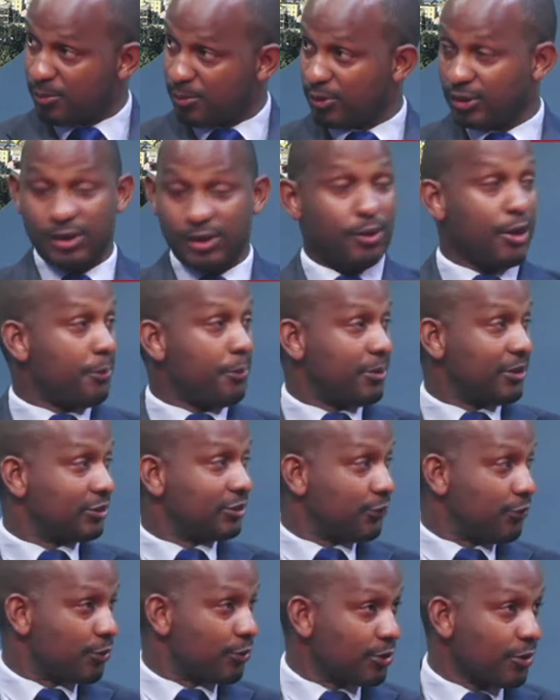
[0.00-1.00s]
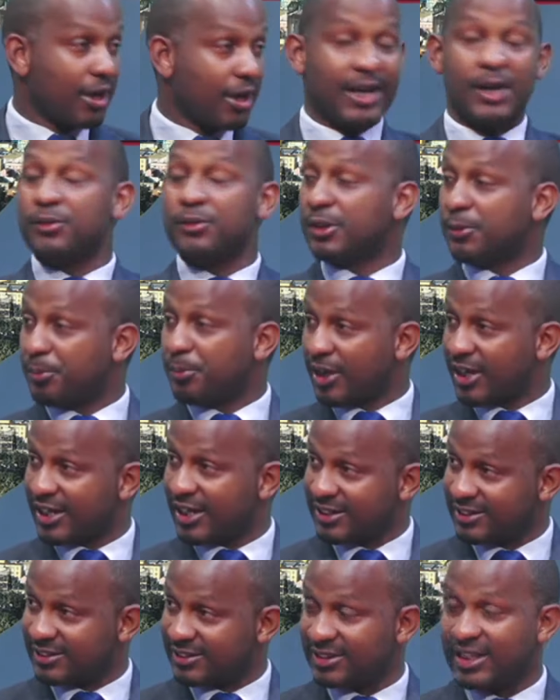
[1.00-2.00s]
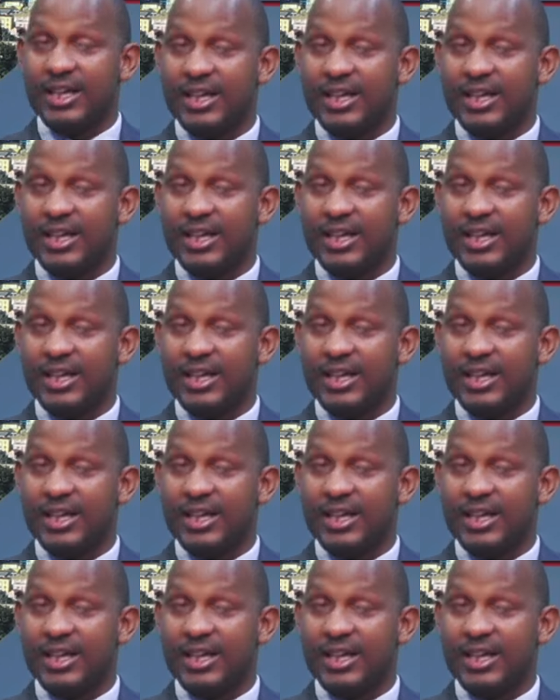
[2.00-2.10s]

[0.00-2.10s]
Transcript: they were peaceful, they were carrying placards.